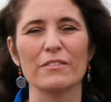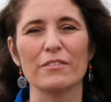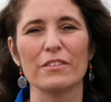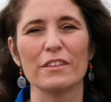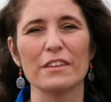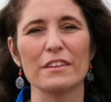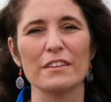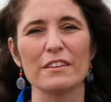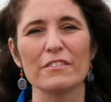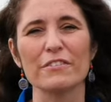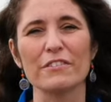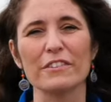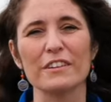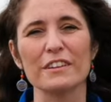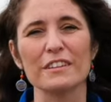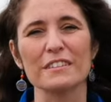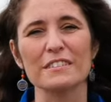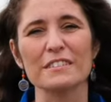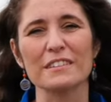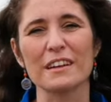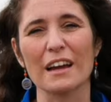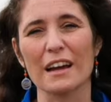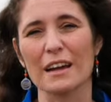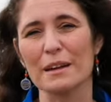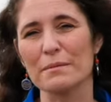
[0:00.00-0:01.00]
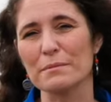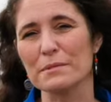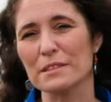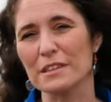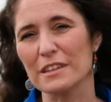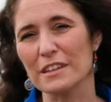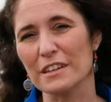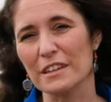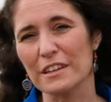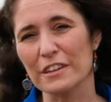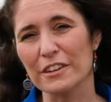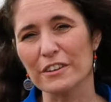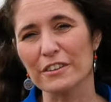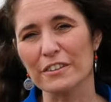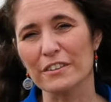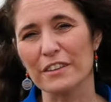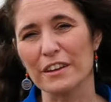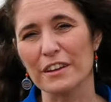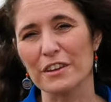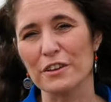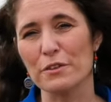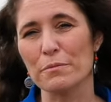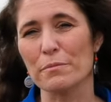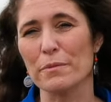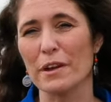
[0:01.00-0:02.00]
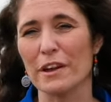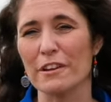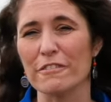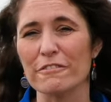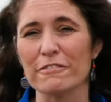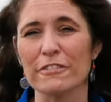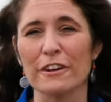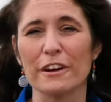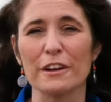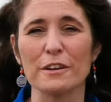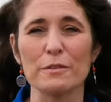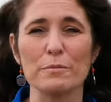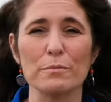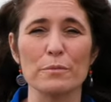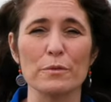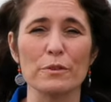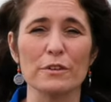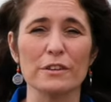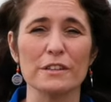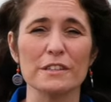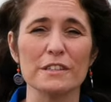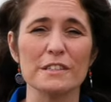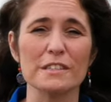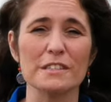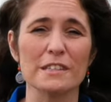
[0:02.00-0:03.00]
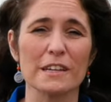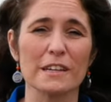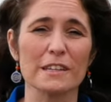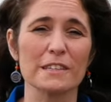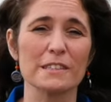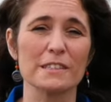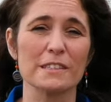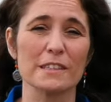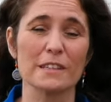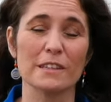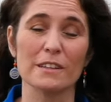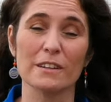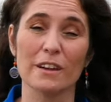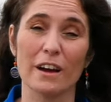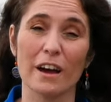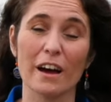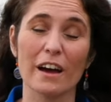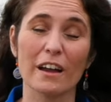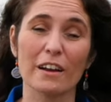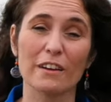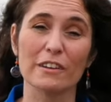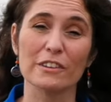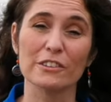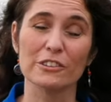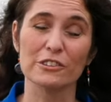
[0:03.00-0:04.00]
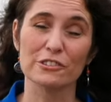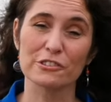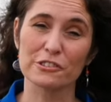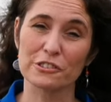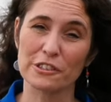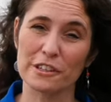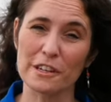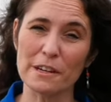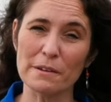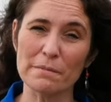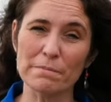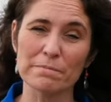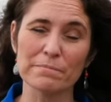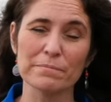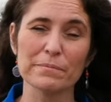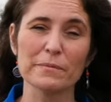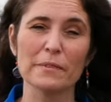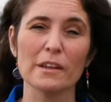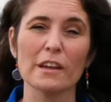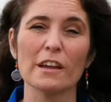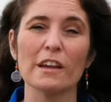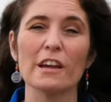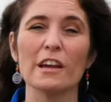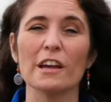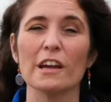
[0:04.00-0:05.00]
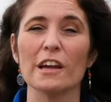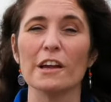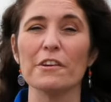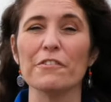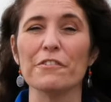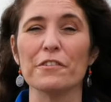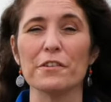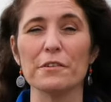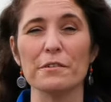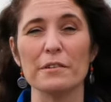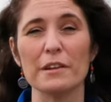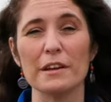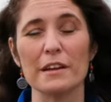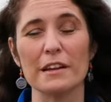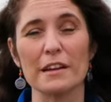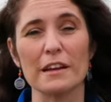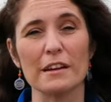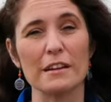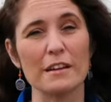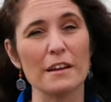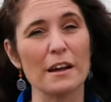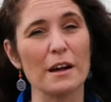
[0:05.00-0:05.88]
the different times a year that you may find more insects than not on your tree. If you need any